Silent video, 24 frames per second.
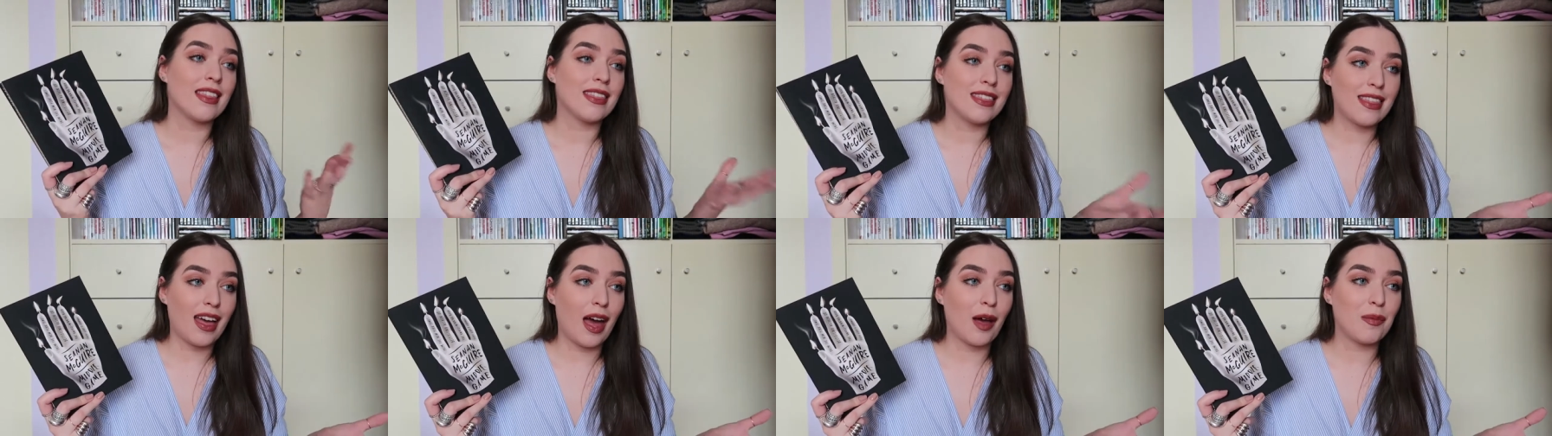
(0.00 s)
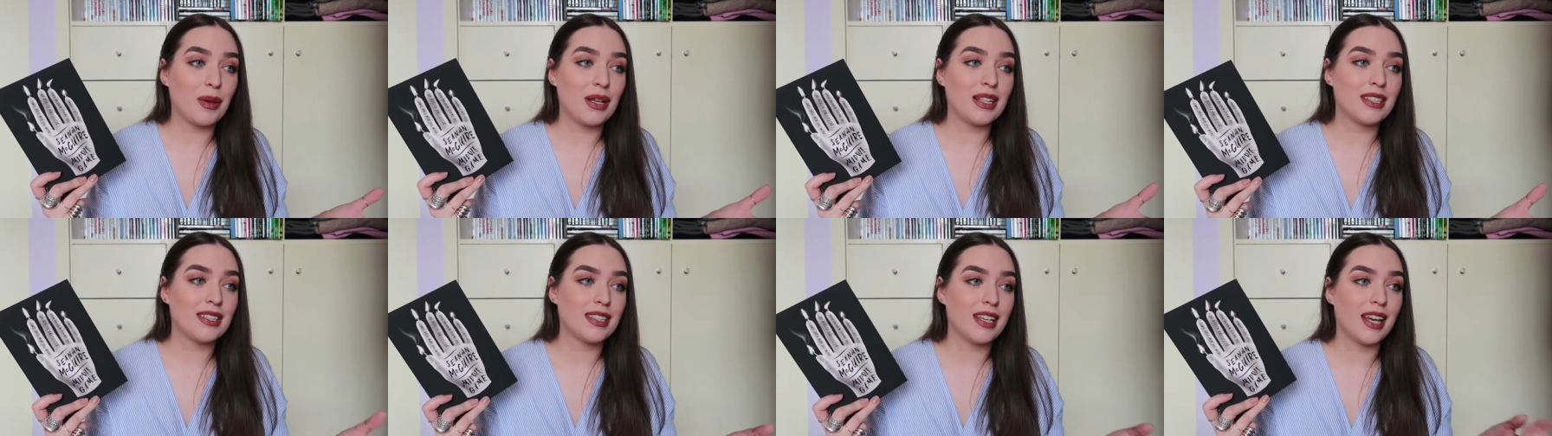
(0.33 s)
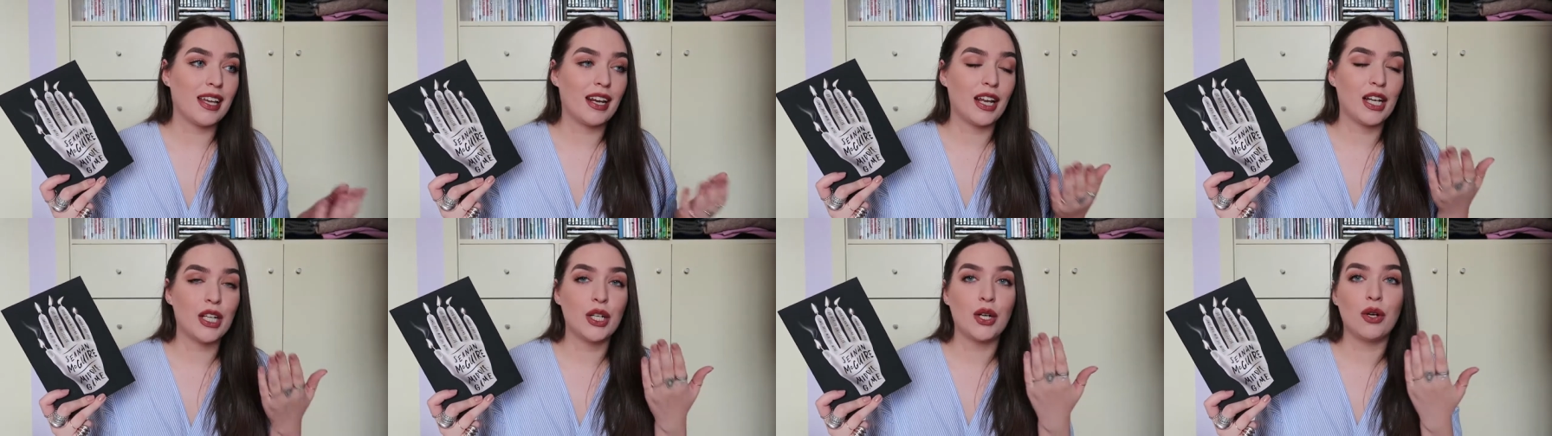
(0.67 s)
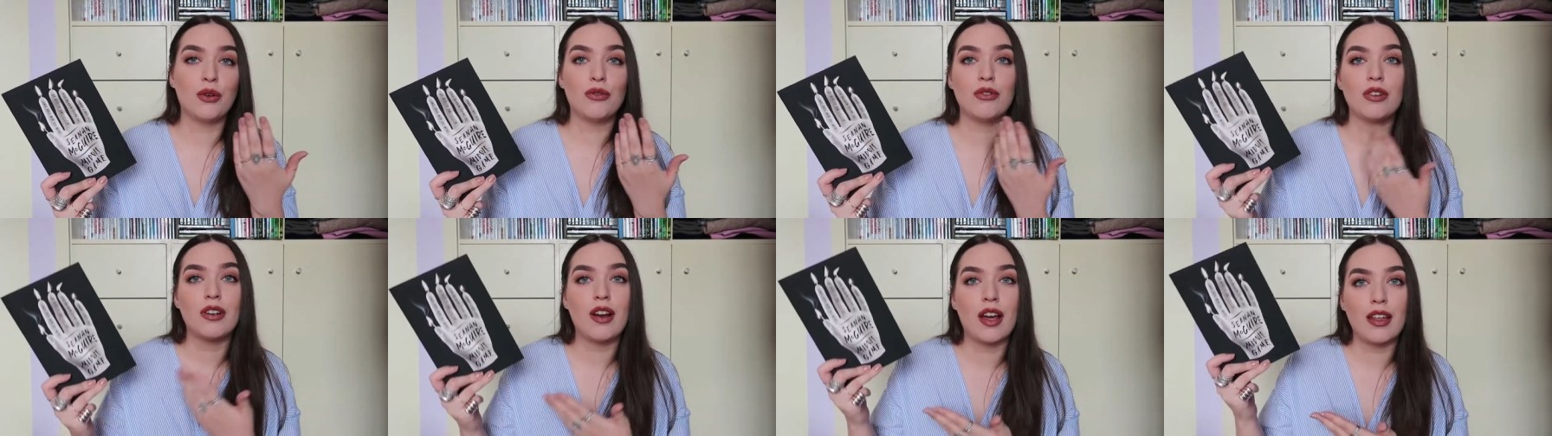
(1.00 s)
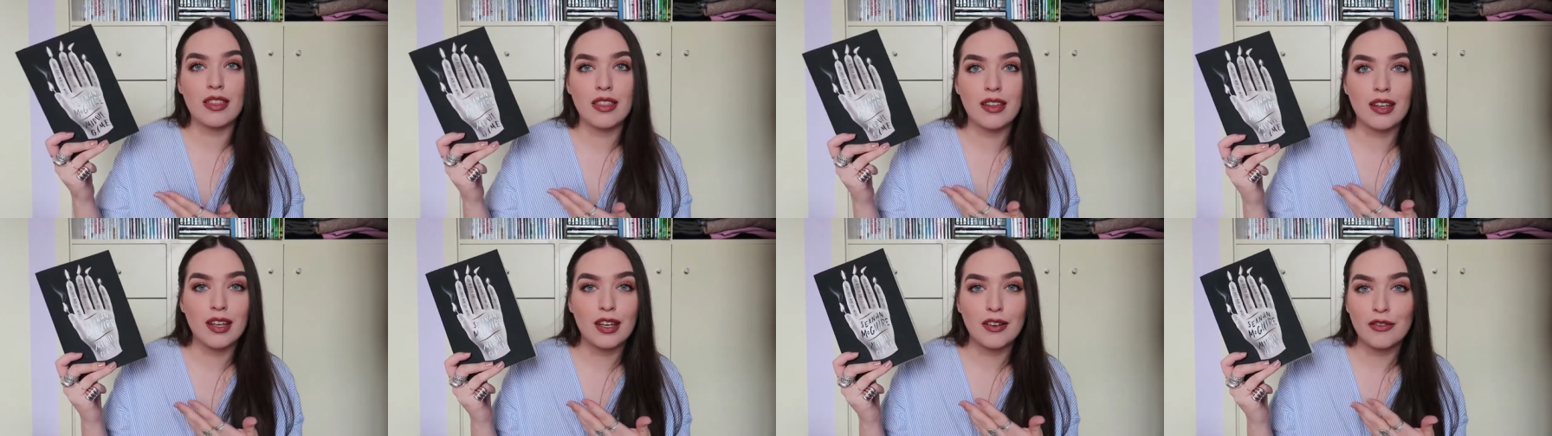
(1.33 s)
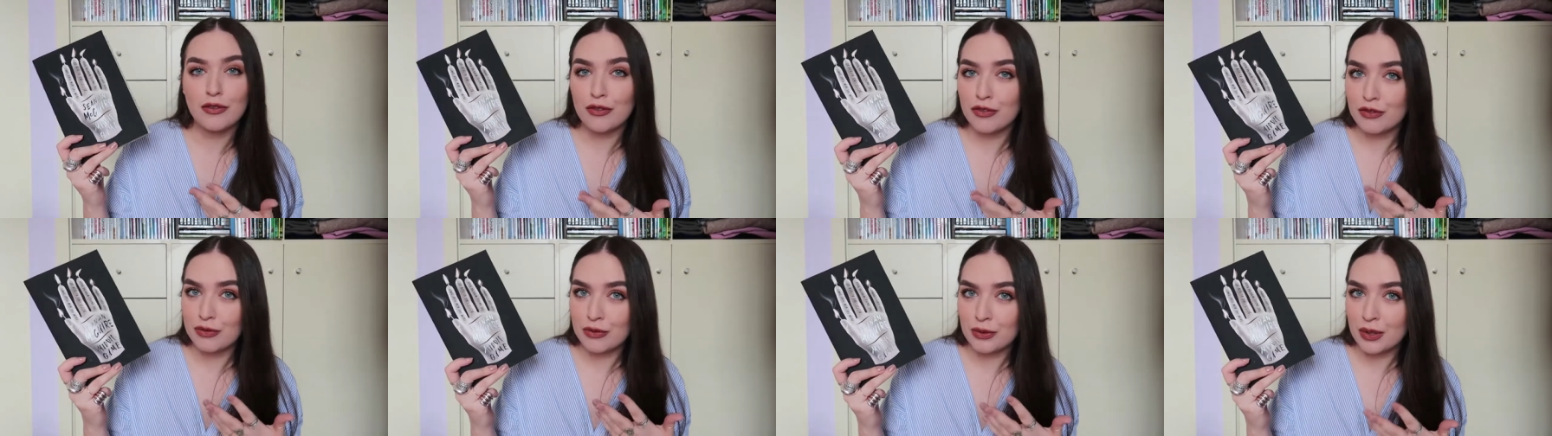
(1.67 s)
That being said, I know nothing
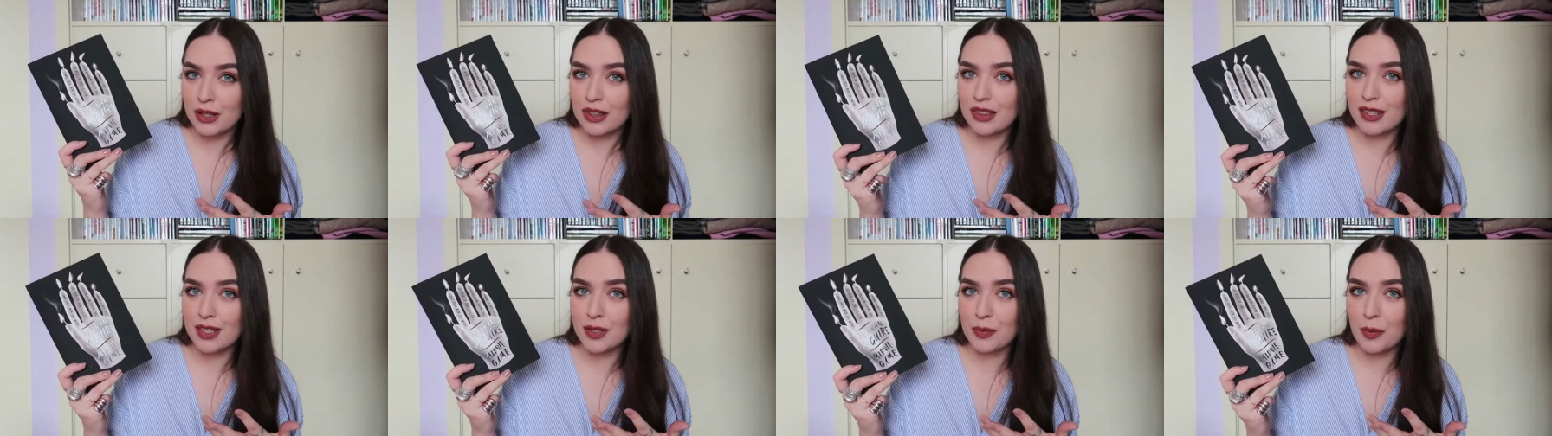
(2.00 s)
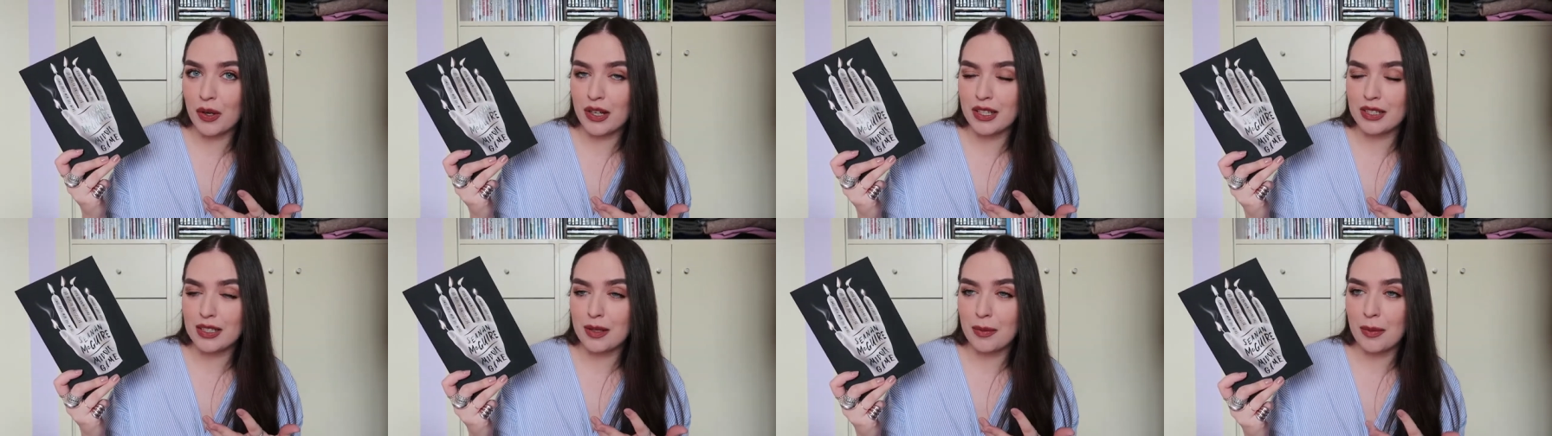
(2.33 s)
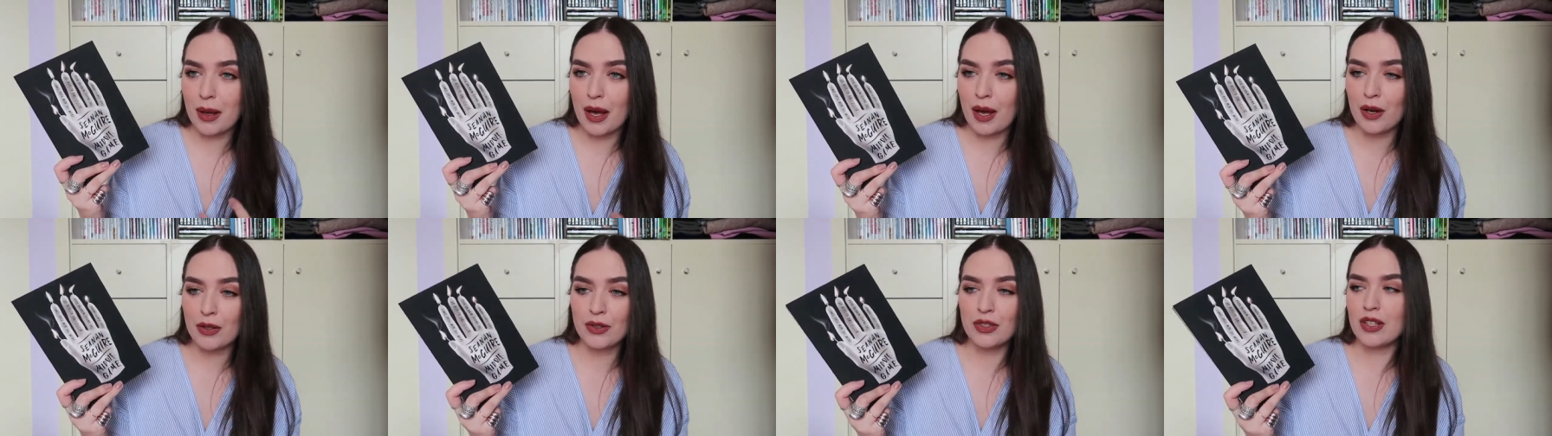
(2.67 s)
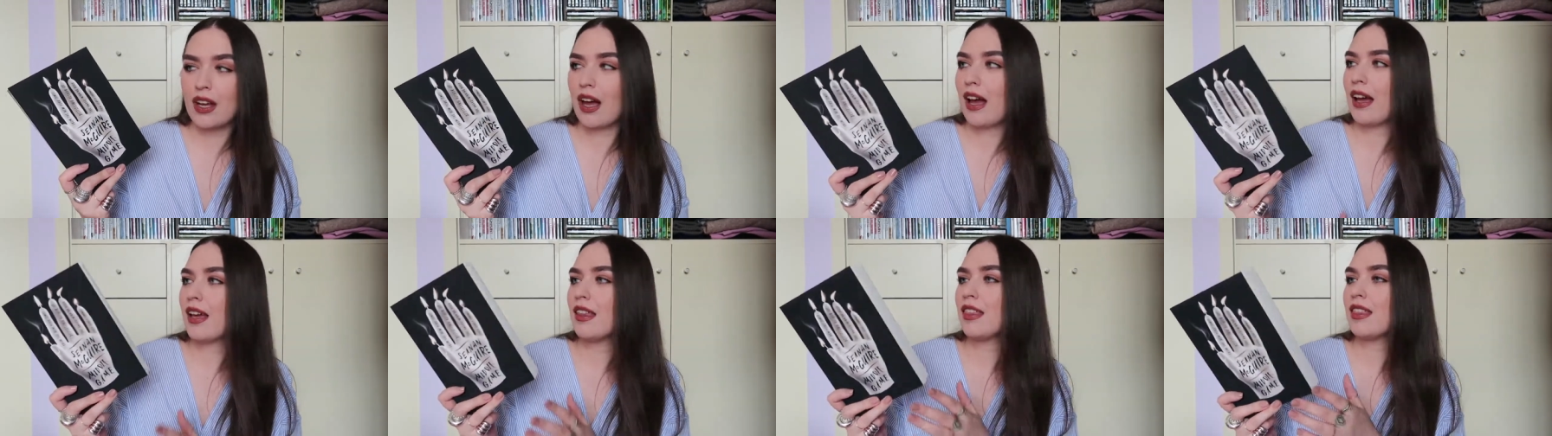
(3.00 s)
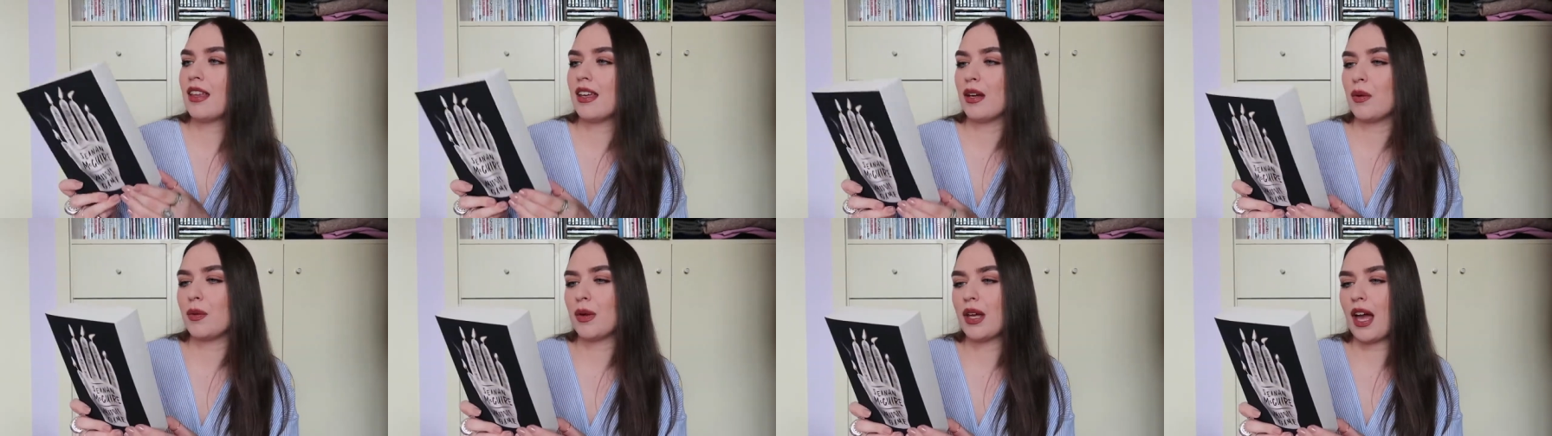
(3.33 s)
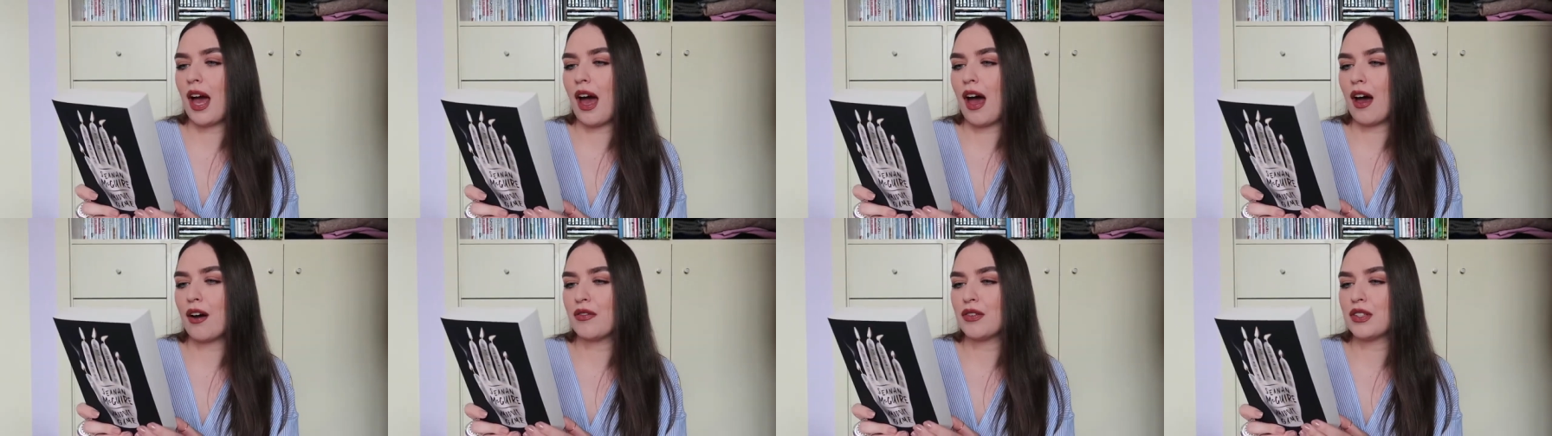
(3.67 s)
of what this book is about. I think we
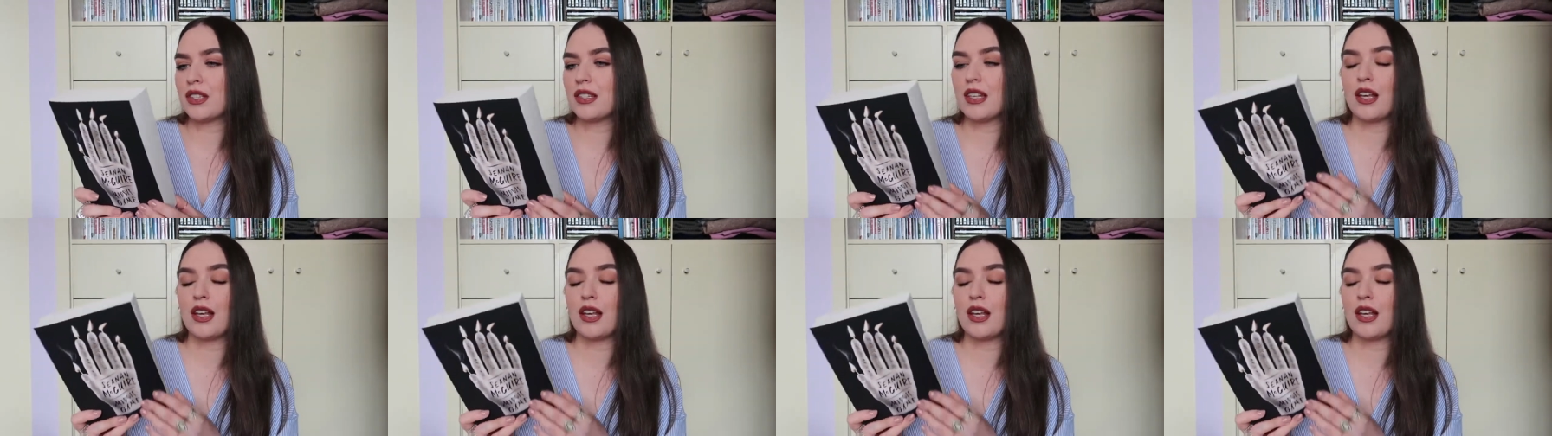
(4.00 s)
have a